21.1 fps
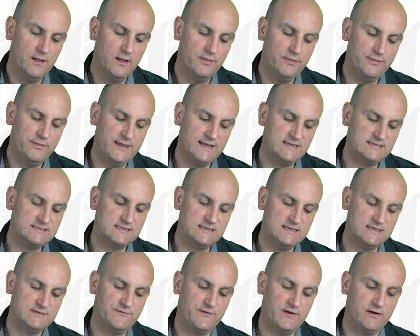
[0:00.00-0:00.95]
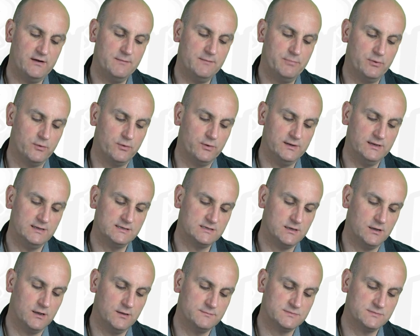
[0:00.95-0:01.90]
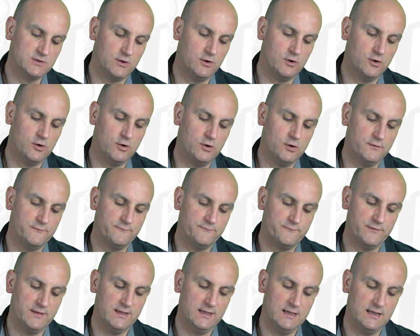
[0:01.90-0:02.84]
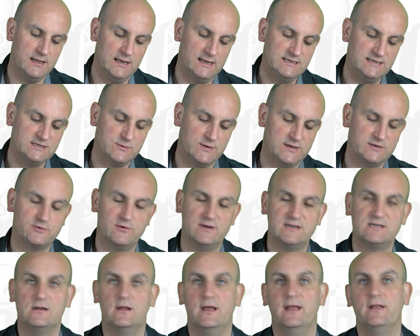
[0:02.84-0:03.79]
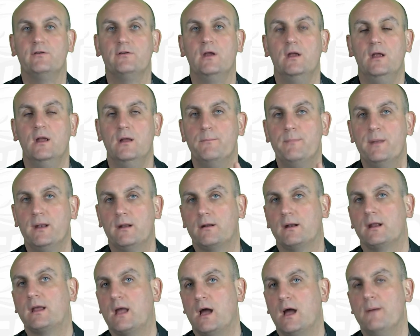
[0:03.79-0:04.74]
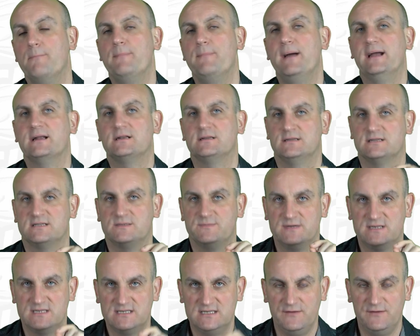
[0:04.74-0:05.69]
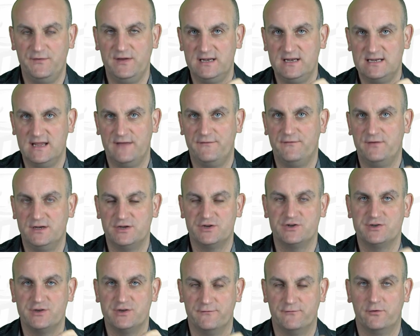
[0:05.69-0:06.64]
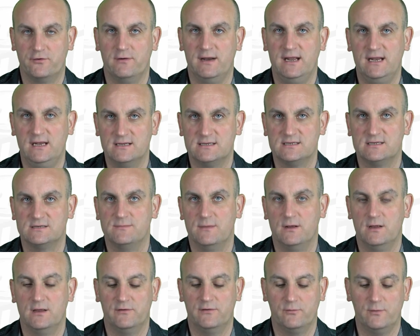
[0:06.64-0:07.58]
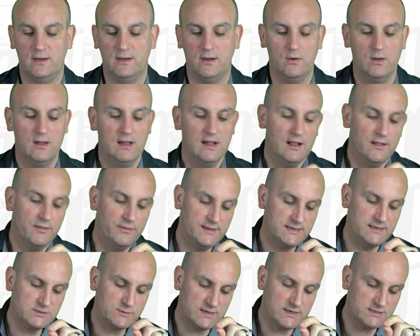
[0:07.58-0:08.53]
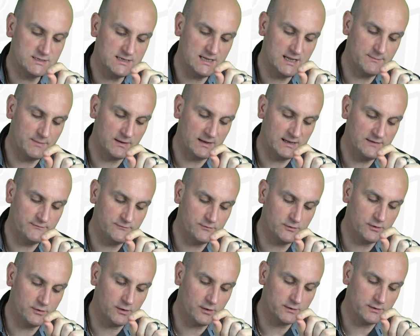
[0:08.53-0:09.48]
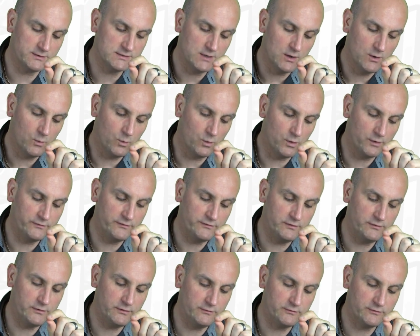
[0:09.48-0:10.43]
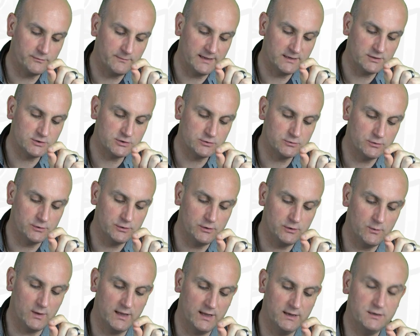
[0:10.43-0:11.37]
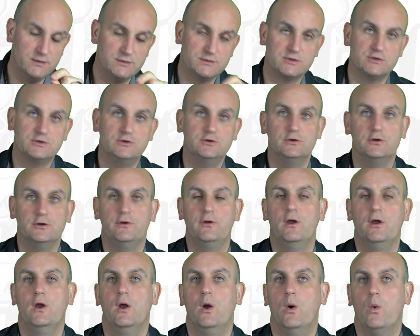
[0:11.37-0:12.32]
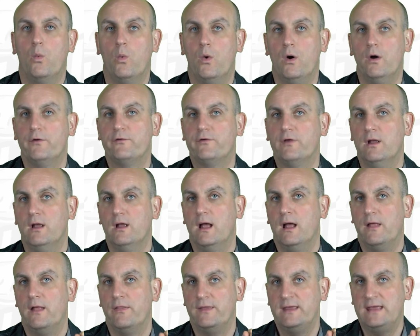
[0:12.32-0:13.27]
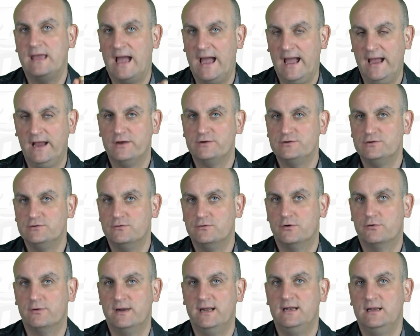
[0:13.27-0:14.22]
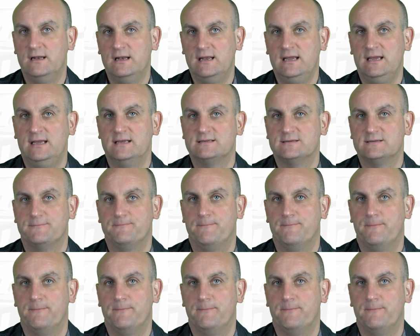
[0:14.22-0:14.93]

this is very important in terms of least squares regression lines, but I'm going to come back to the specific definitions of gradients as well. This question here, believe it or not, wanted you to make sure you understood what the actual gradient is.